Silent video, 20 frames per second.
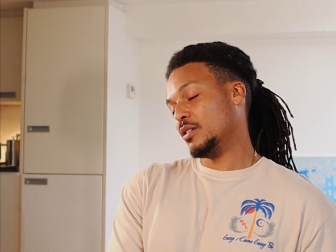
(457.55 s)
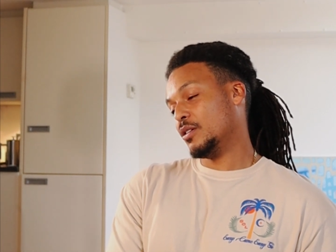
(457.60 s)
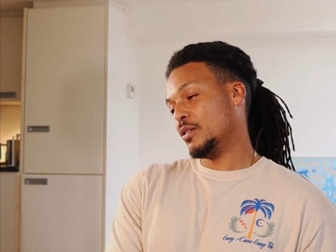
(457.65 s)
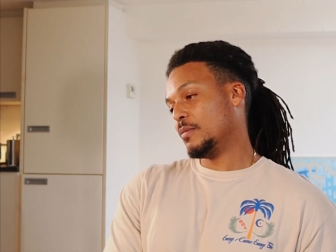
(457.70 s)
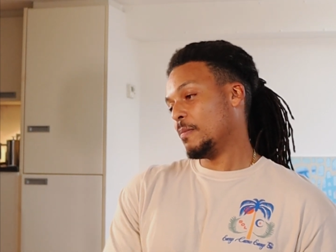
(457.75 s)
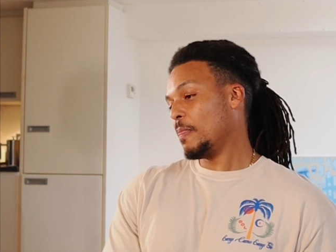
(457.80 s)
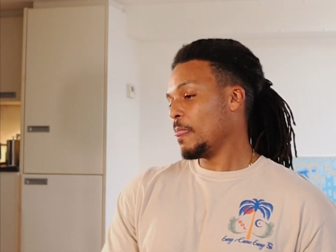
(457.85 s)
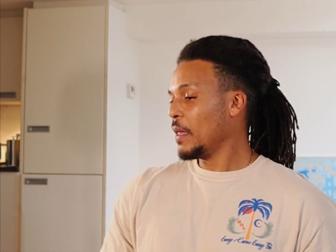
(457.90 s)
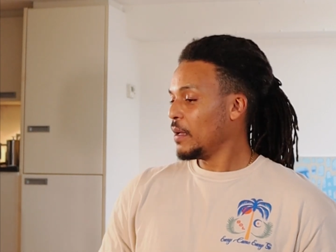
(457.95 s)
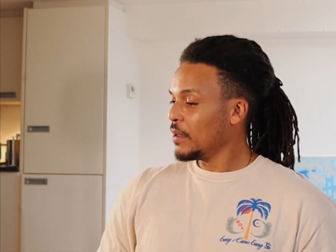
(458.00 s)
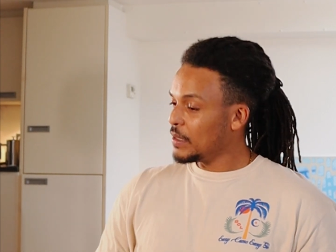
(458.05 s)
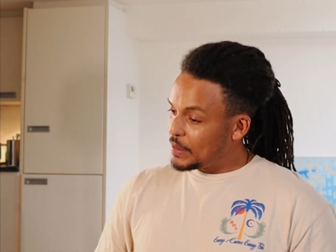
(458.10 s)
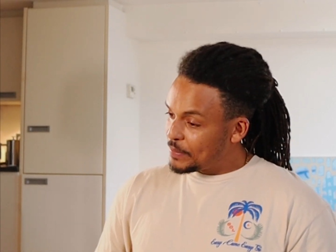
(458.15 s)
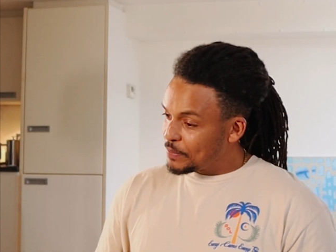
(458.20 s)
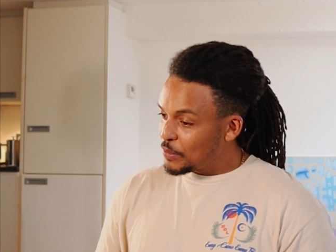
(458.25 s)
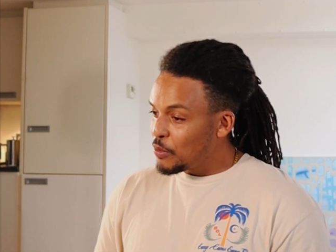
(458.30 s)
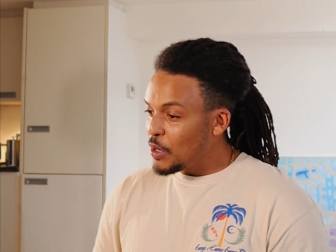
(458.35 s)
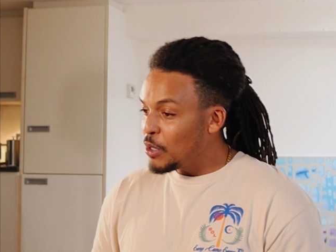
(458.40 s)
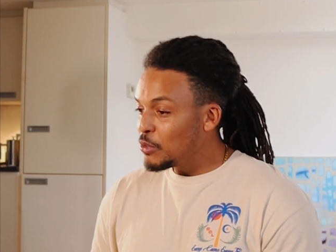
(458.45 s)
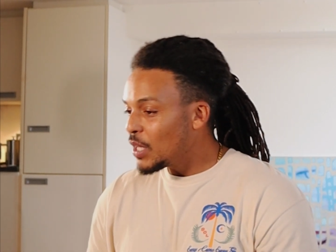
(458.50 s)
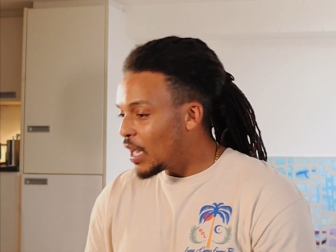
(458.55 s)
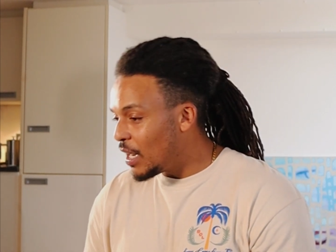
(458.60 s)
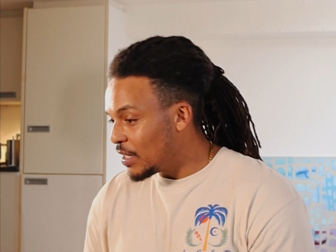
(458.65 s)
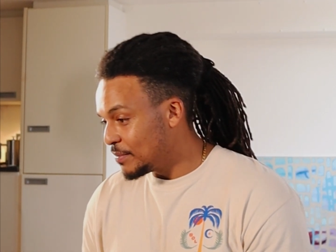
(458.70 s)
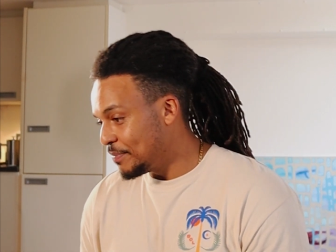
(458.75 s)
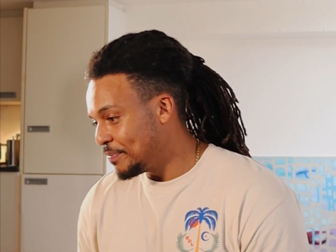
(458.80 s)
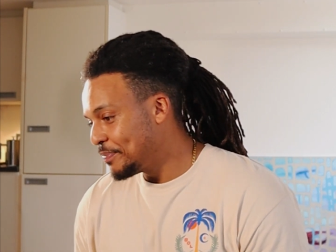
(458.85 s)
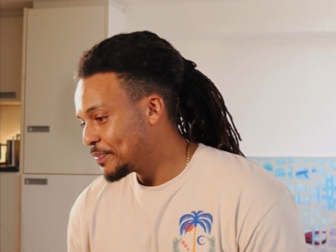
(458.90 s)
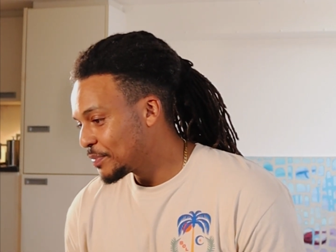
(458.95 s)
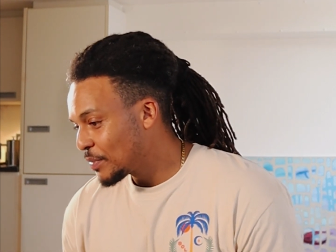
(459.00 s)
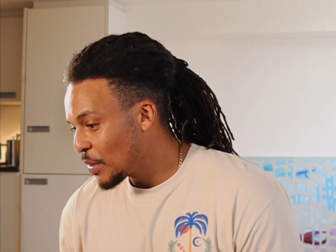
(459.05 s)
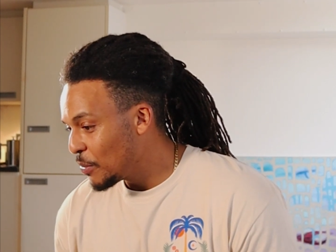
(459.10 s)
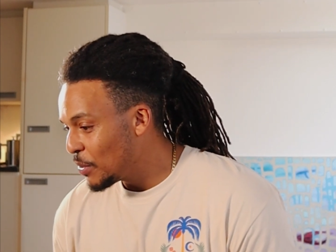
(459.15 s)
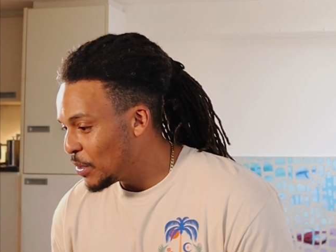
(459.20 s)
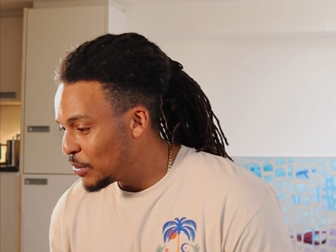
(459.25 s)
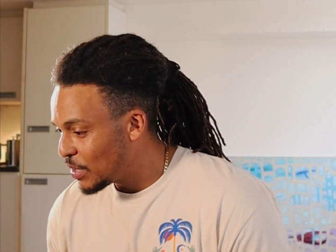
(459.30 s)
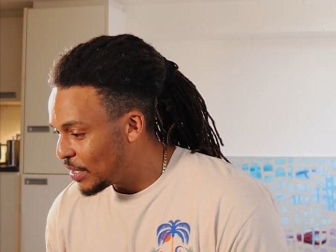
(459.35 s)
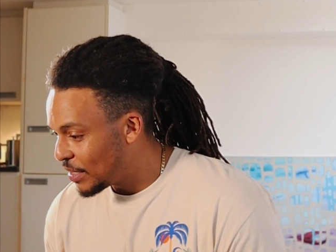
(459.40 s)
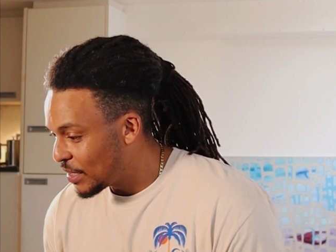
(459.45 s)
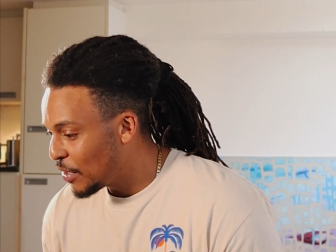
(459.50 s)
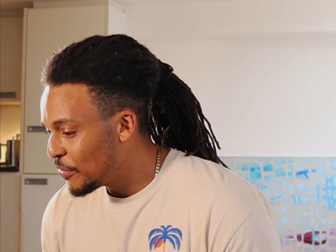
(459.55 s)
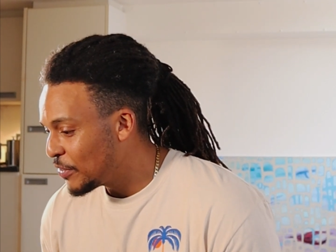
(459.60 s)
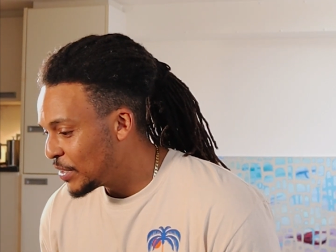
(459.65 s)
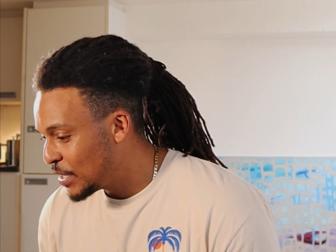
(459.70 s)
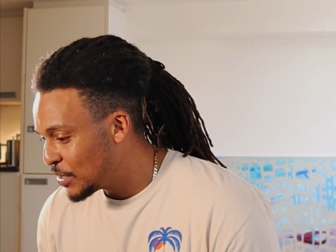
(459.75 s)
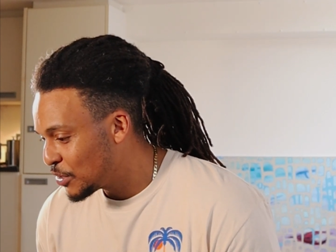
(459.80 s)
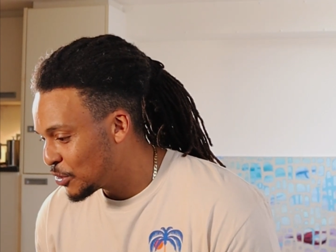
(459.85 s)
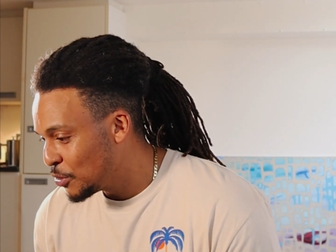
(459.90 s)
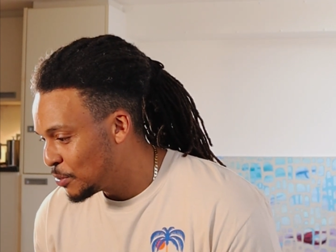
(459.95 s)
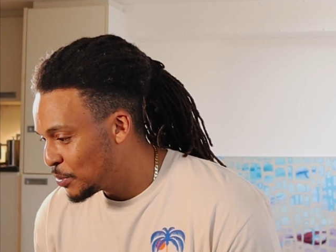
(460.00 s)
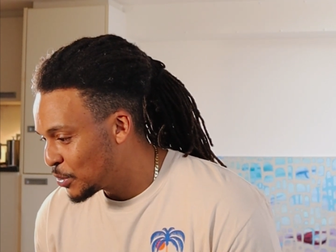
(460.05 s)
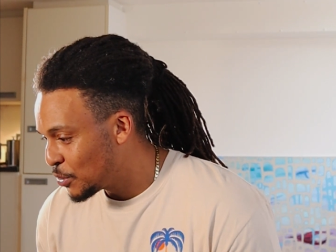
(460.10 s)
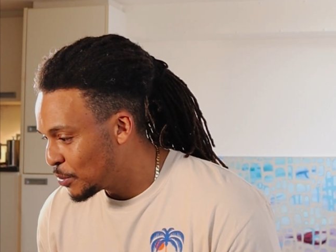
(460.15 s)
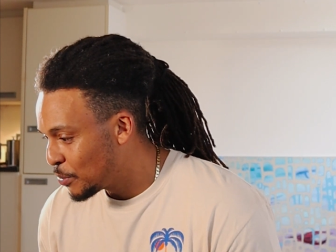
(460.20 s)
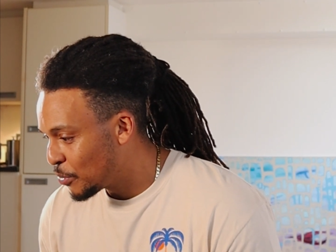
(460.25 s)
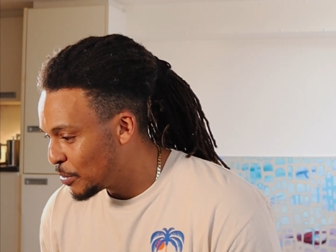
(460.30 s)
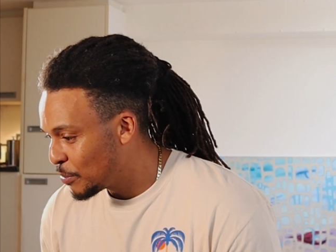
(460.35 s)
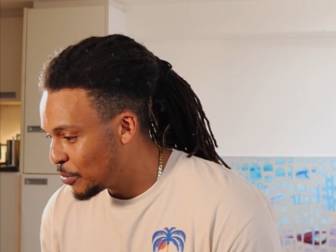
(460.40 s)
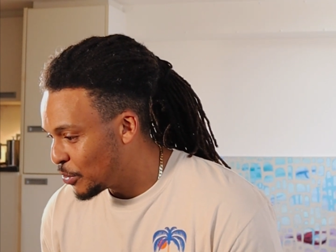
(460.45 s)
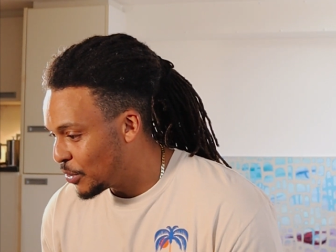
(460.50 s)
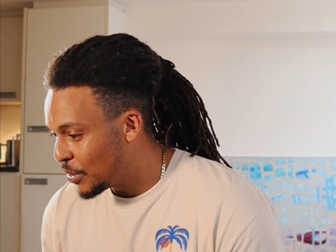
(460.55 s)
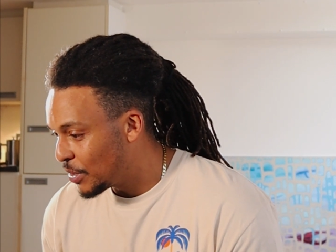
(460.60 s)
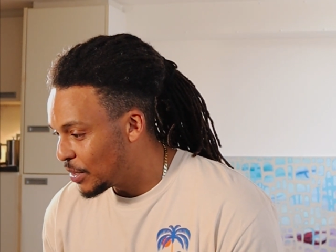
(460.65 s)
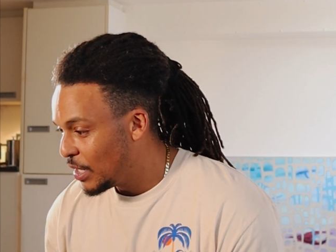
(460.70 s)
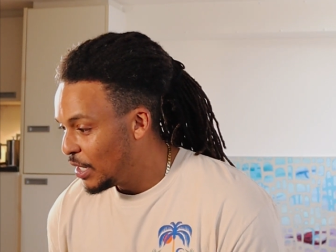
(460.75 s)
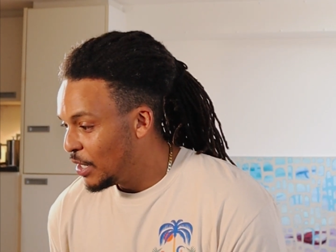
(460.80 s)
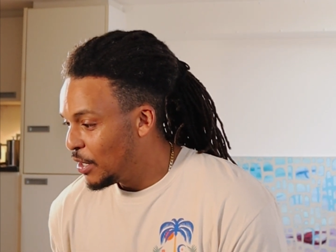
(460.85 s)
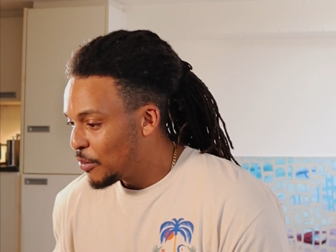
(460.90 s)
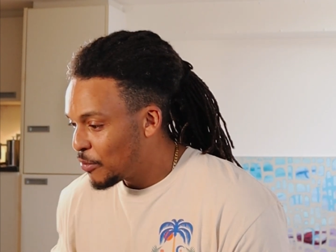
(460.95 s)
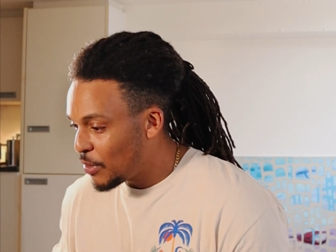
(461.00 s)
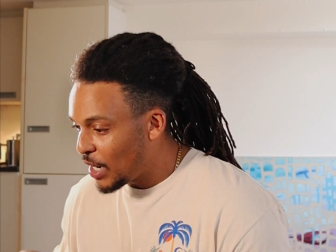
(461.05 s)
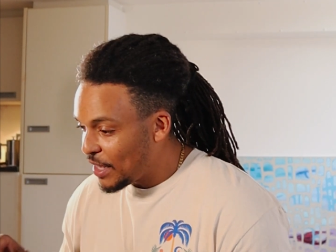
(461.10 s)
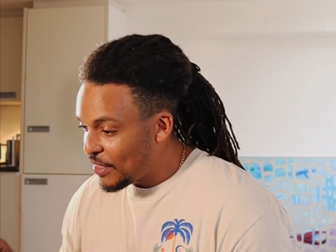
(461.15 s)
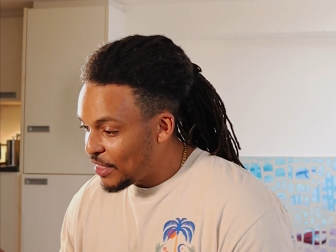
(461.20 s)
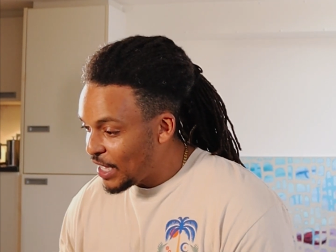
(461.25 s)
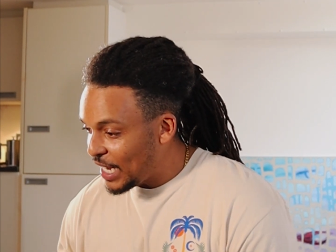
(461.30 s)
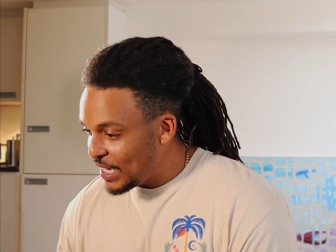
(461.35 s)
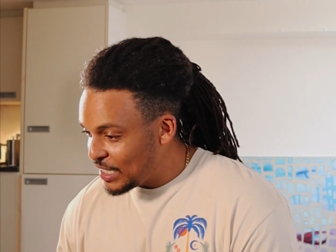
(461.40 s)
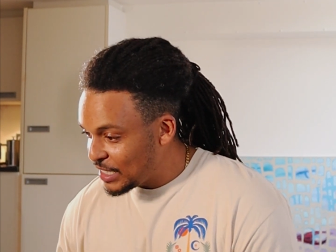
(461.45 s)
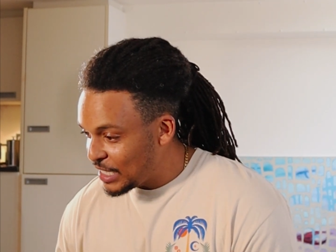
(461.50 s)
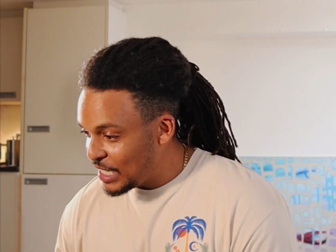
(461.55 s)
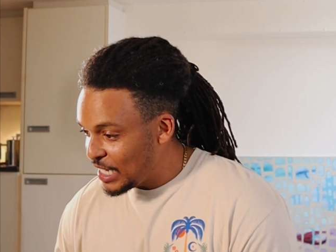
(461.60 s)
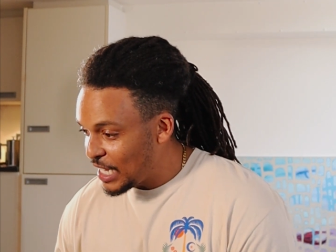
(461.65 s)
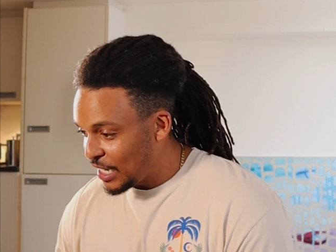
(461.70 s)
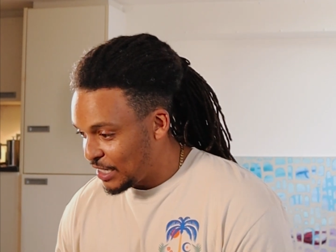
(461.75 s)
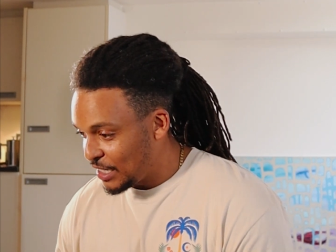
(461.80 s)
So well done. I think it's super, super important. Right, that is the